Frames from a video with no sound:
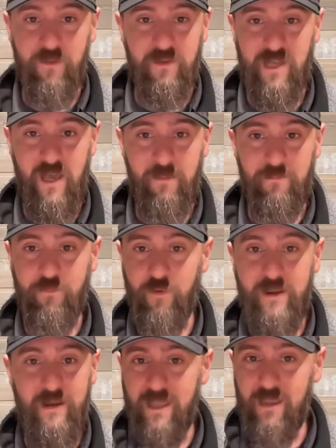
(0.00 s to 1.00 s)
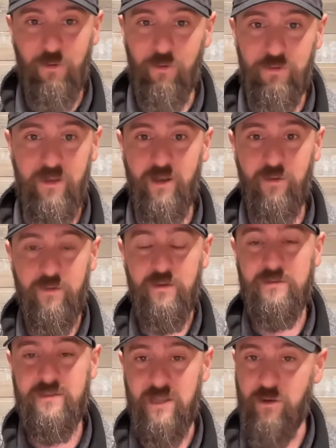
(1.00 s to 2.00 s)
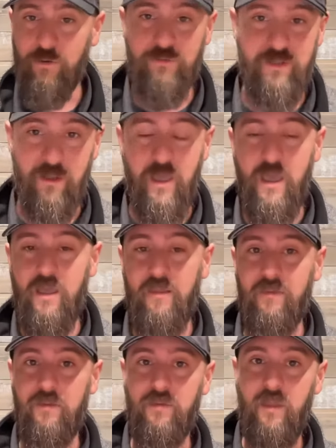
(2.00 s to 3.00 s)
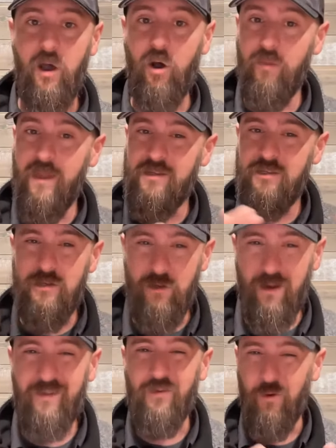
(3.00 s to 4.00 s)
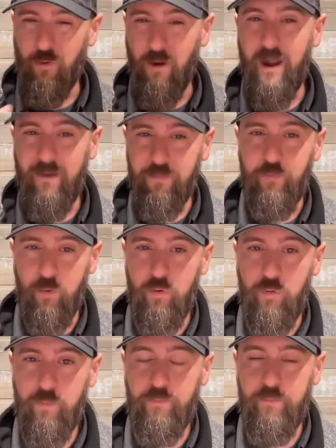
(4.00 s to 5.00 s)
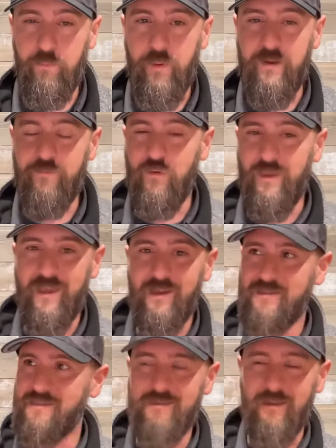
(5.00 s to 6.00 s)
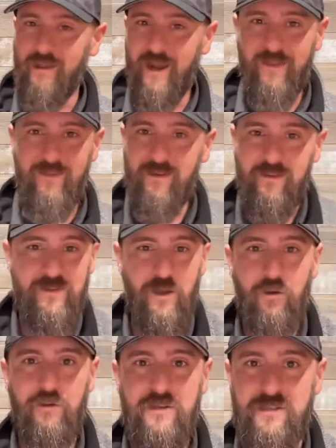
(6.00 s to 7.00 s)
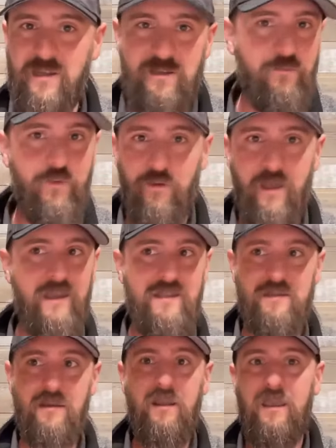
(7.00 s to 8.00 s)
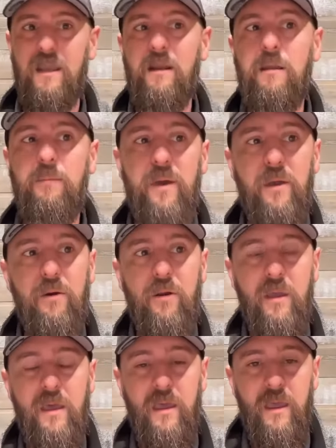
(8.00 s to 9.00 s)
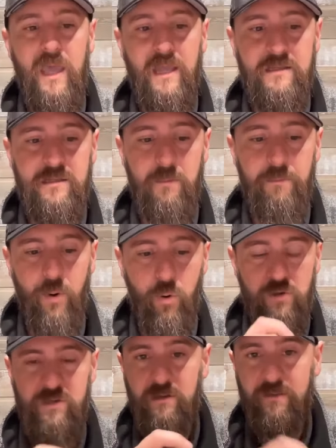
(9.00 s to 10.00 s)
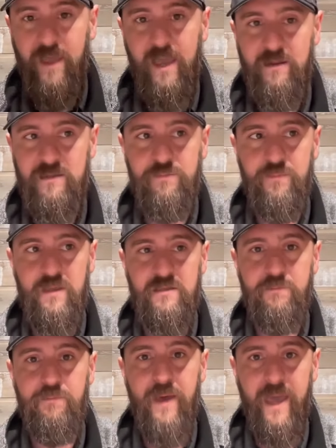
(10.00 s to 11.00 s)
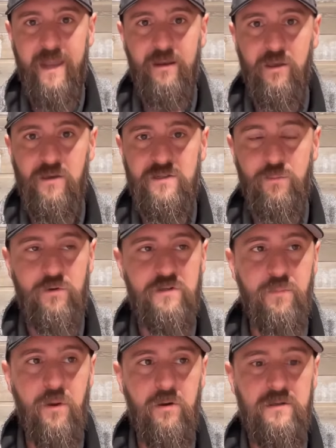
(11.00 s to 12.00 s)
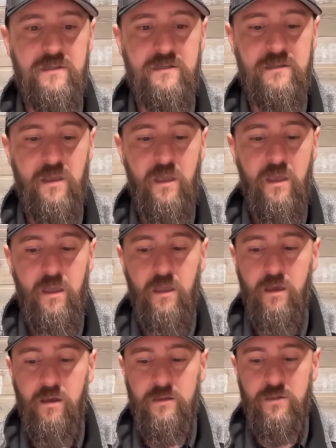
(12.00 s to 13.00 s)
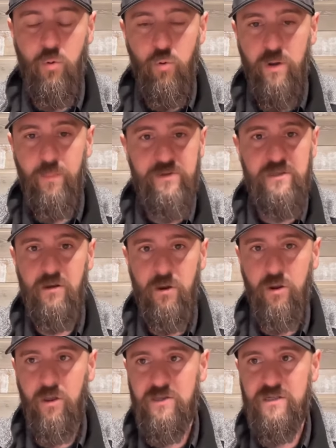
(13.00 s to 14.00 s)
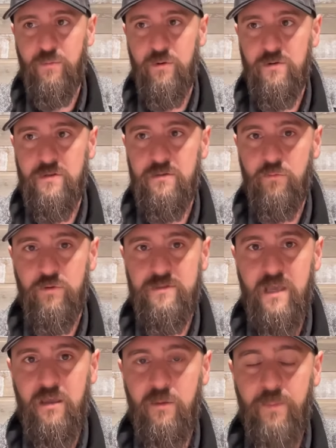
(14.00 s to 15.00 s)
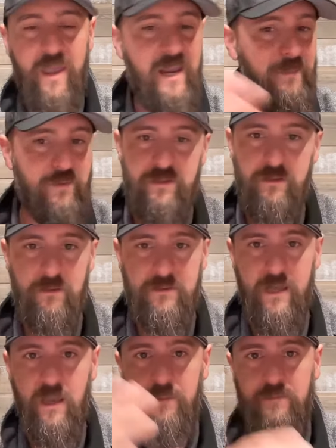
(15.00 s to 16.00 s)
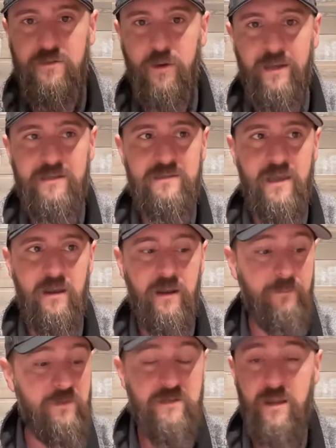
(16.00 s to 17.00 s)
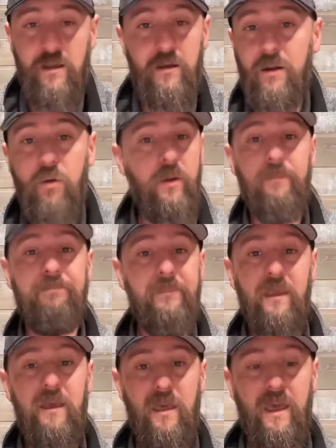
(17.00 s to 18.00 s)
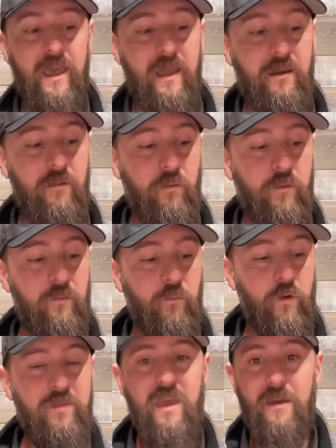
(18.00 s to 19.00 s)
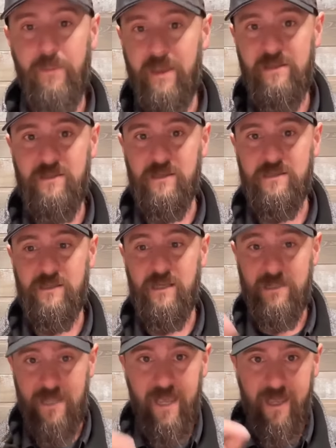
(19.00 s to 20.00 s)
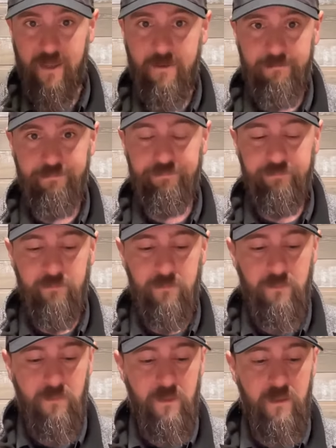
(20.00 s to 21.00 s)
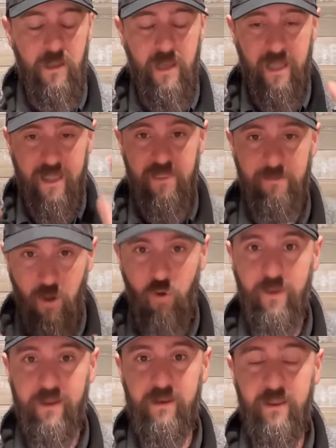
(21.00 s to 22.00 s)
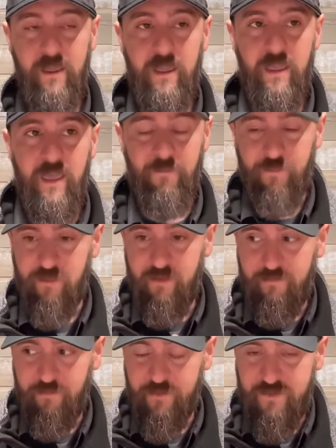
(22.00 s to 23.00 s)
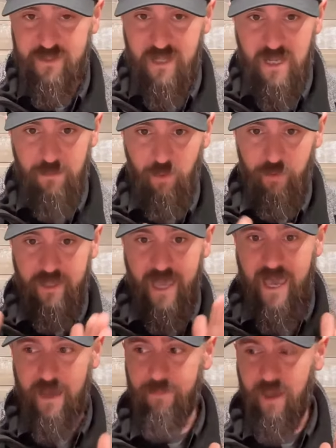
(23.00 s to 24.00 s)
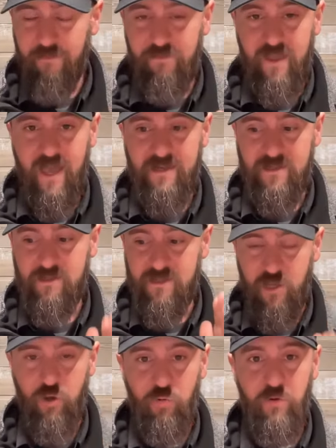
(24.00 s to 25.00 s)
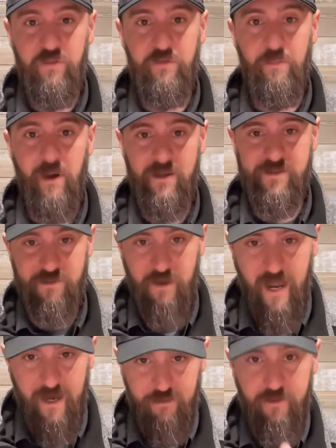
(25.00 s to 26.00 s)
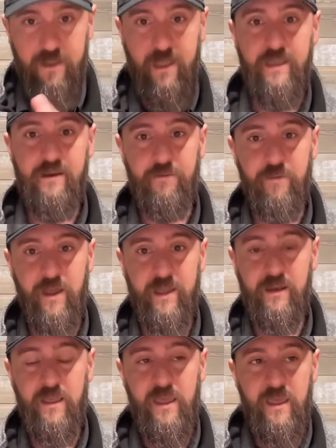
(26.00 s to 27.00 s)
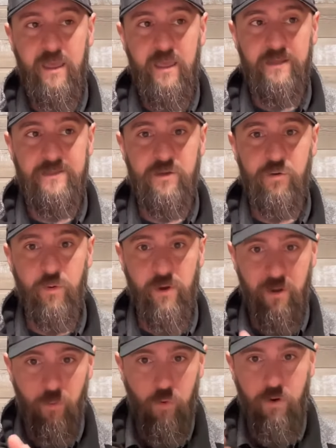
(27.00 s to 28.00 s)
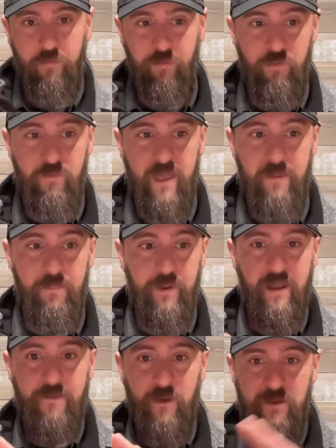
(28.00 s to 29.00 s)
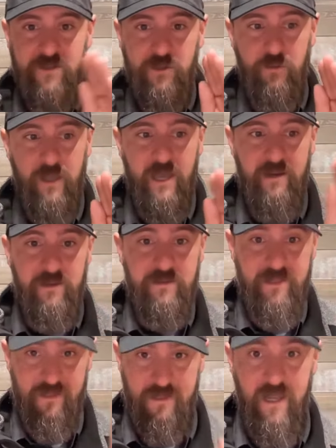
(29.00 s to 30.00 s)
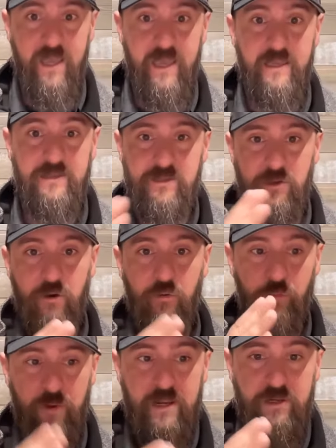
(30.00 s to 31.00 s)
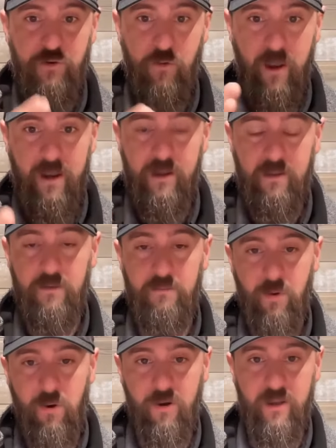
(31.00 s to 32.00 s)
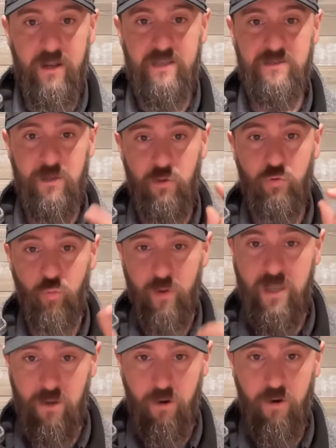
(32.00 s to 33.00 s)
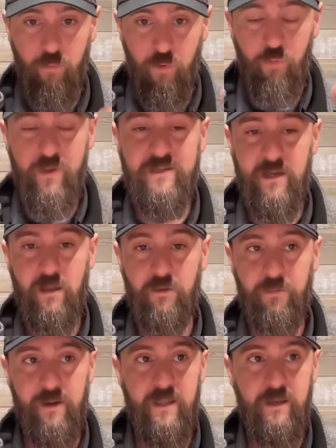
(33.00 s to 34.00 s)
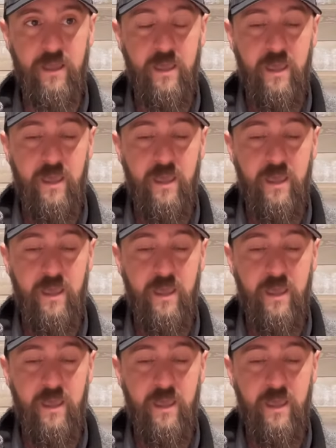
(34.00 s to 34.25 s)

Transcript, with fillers: the time free needle you know the set your own schedule all that shit you're gonna have to grind through. But if you can't see the light at the end of the tunnel, it just doesn't feel like it's gonna get any better. And some portion of that is is bad customer experiences. Uh, twenty percent of your customers will take up eighty percent of your time. So I decided I'm just not gonna do it. And what that means is today, in the moment, and for the foreseeable gap, I've got to deal with the monster I created. Right and so we're going to work through that. But I've also got to today start retraining the market as to who we are, what we tolerate,